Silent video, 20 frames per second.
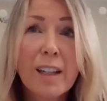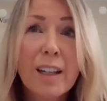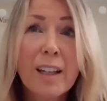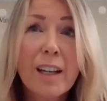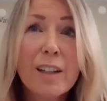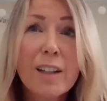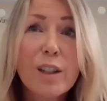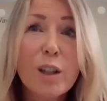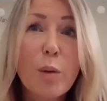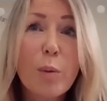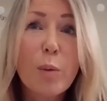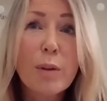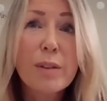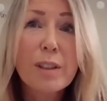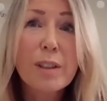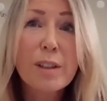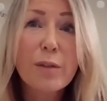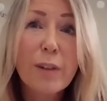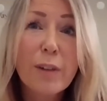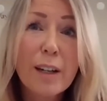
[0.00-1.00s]
So I wanted
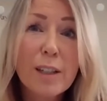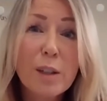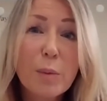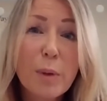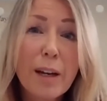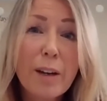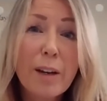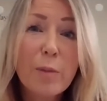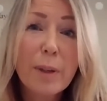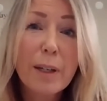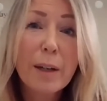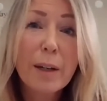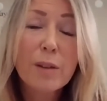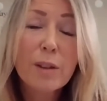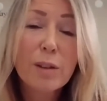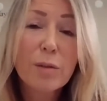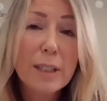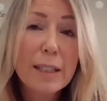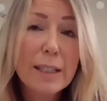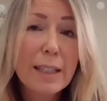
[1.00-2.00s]
to find a way of being able
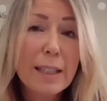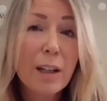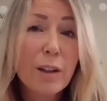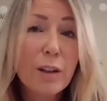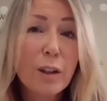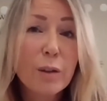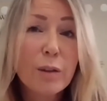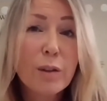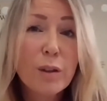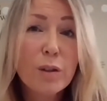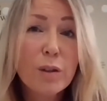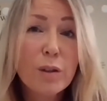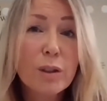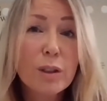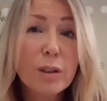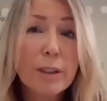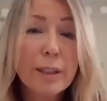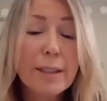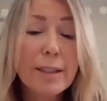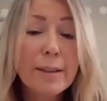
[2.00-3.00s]
to retell those
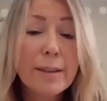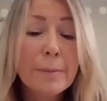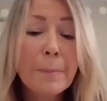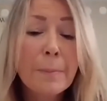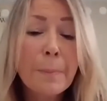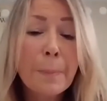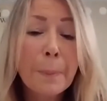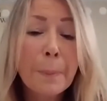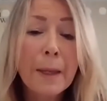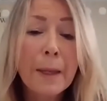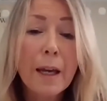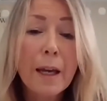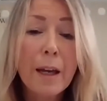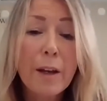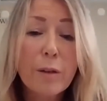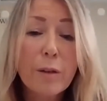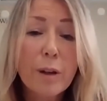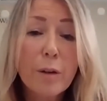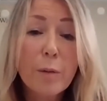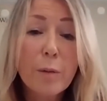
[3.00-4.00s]
stories
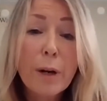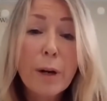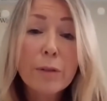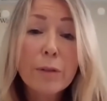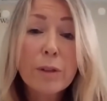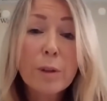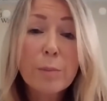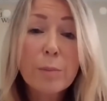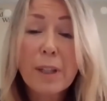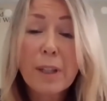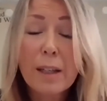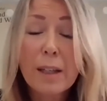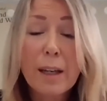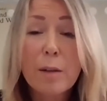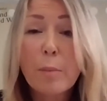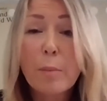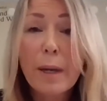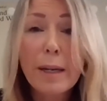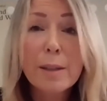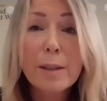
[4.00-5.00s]
around the kind
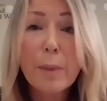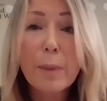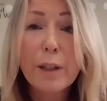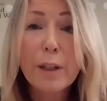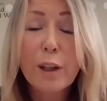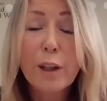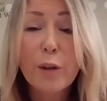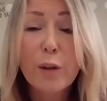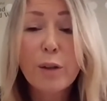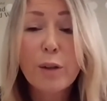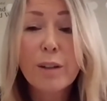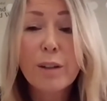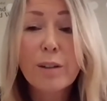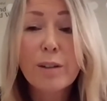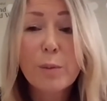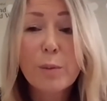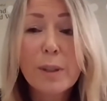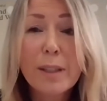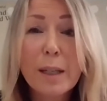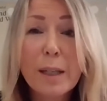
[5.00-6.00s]
of amazing
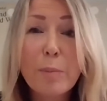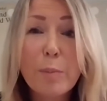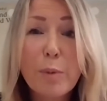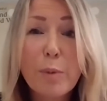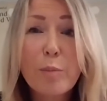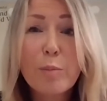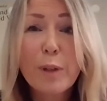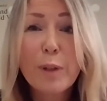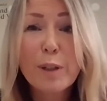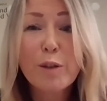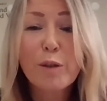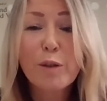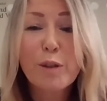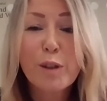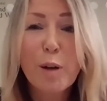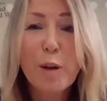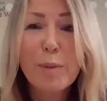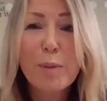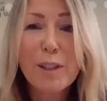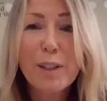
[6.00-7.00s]
Mancunians, we say born, bred or
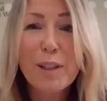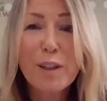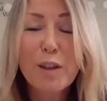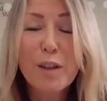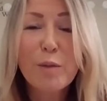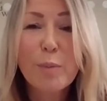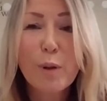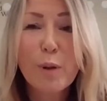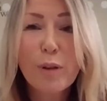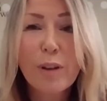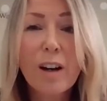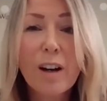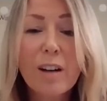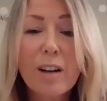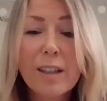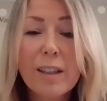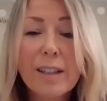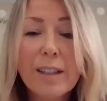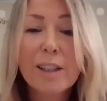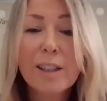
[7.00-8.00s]
adopted, who put the
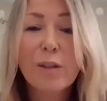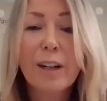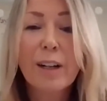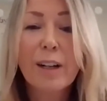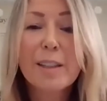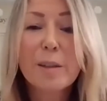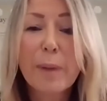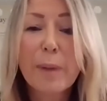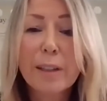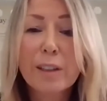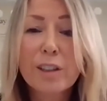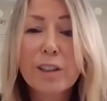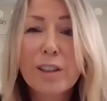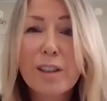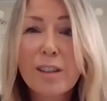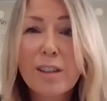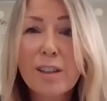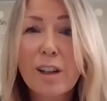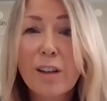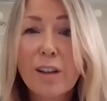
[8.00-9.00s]
heart into Greater
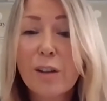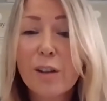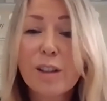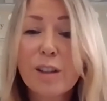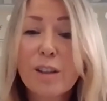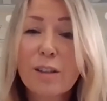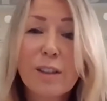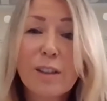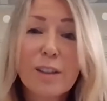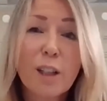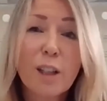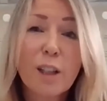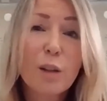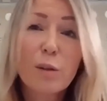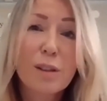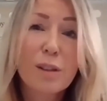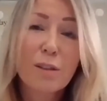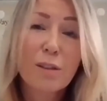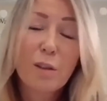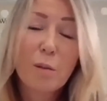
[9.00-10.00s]
Manchester, and there's
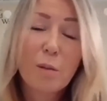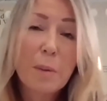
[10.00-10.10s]
loads of them.